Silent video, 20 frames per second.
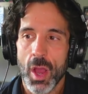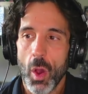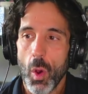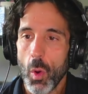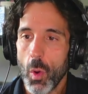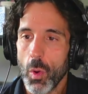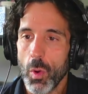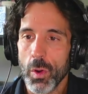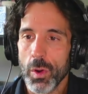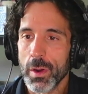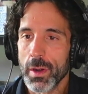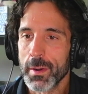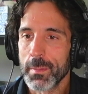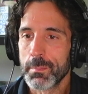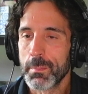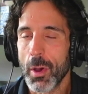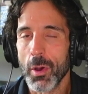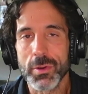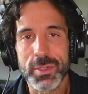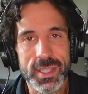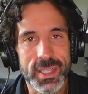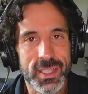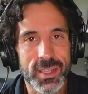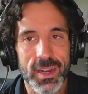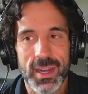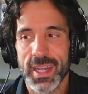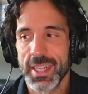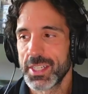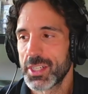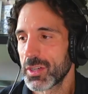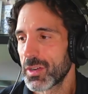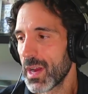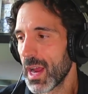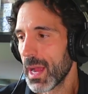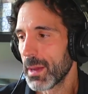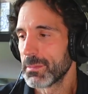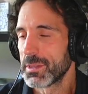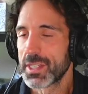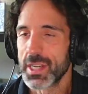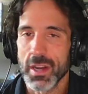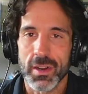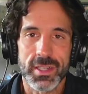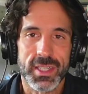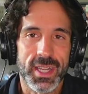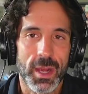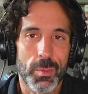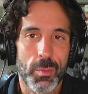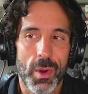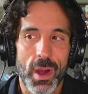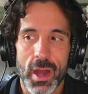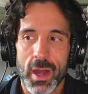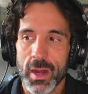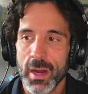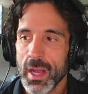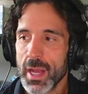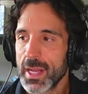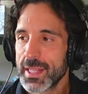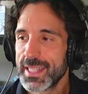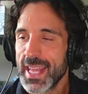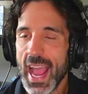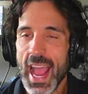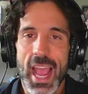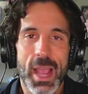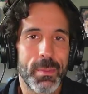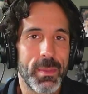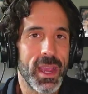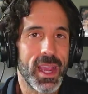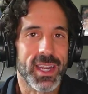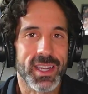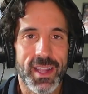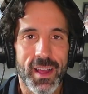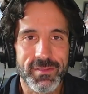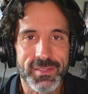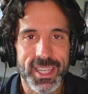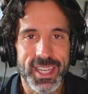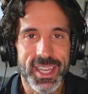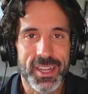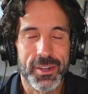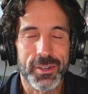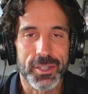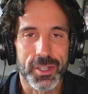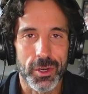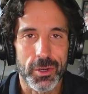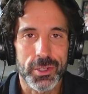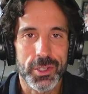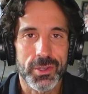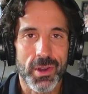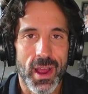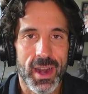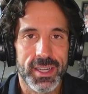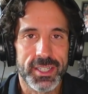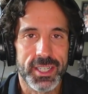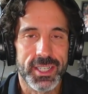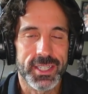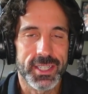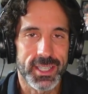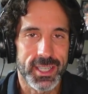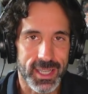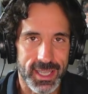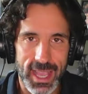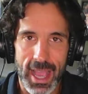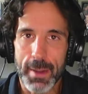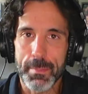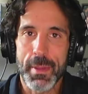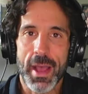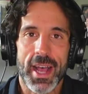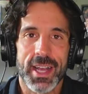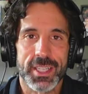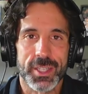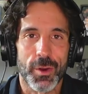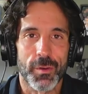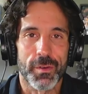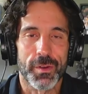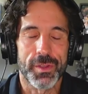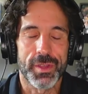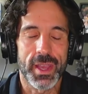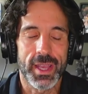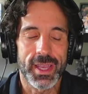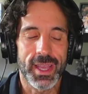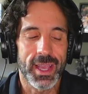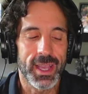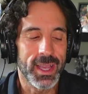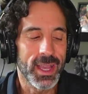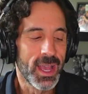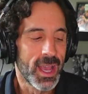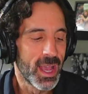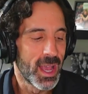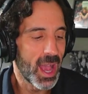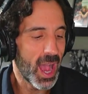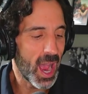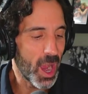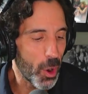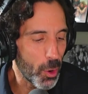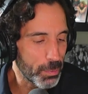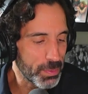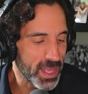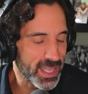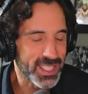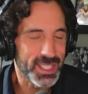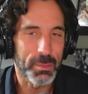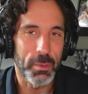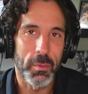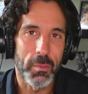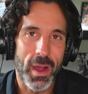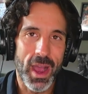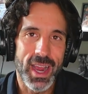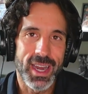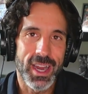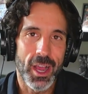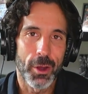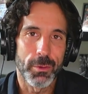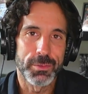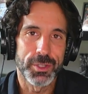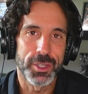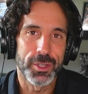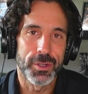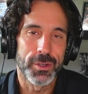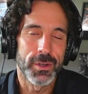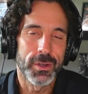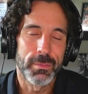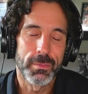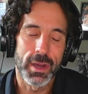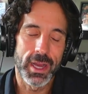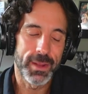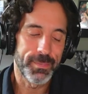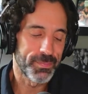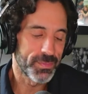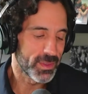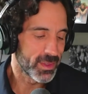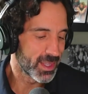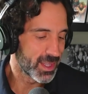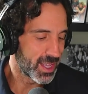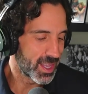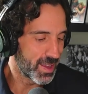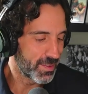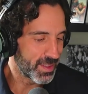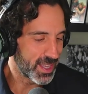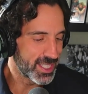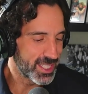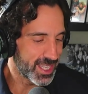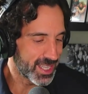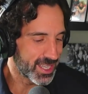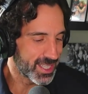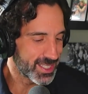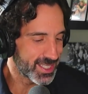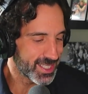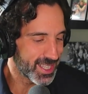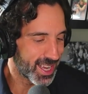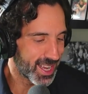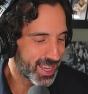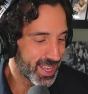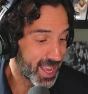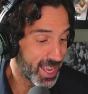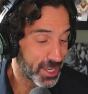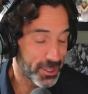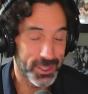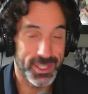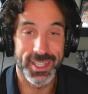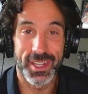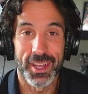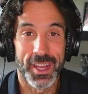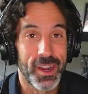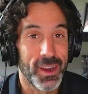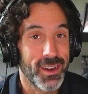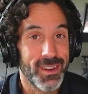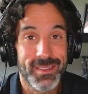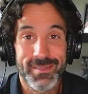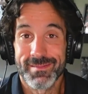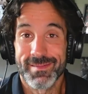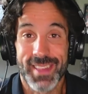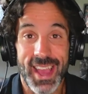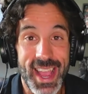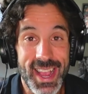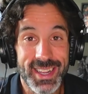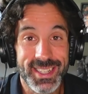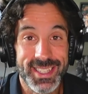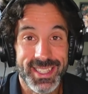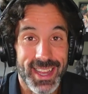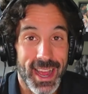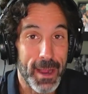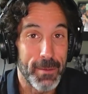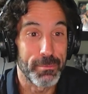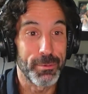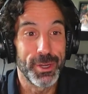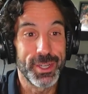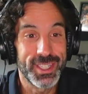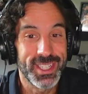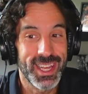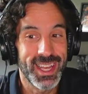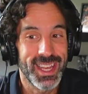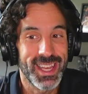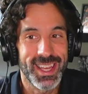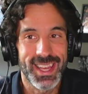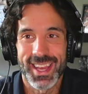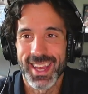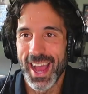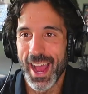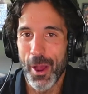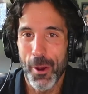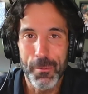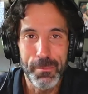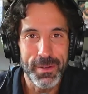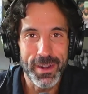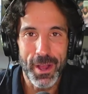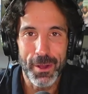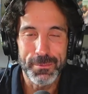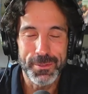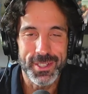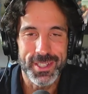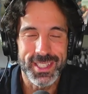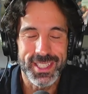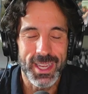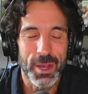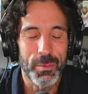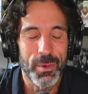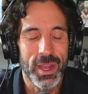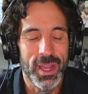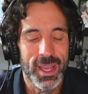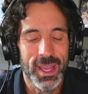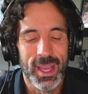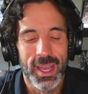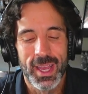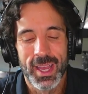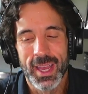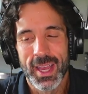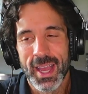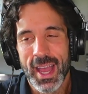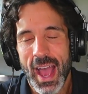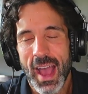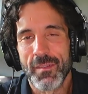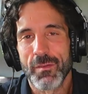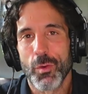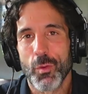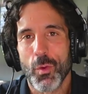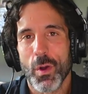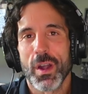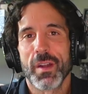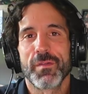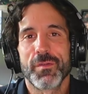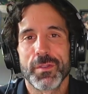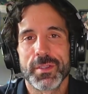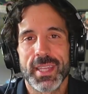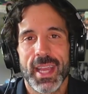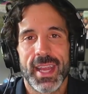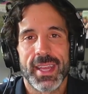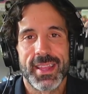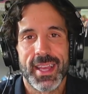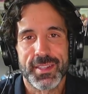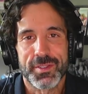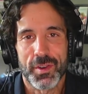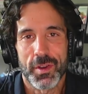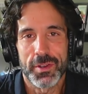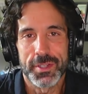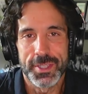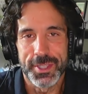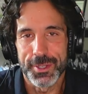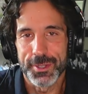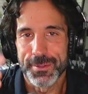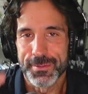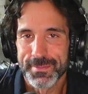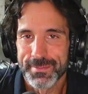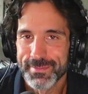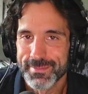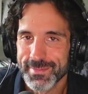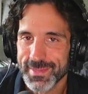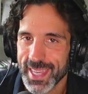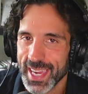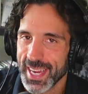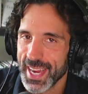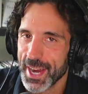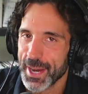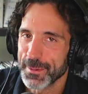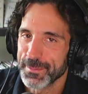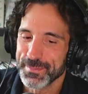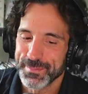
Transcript: or post this on Instagram, share it somewhere, tag me. I'd love to hear your strategies to get past overthinking. I hope that some of mine helped you, but if they didn't and you're still here, thanks. I appreciate it. I hope it helped you in some way. Have a wonderful day. Thanks for all you do. Take care.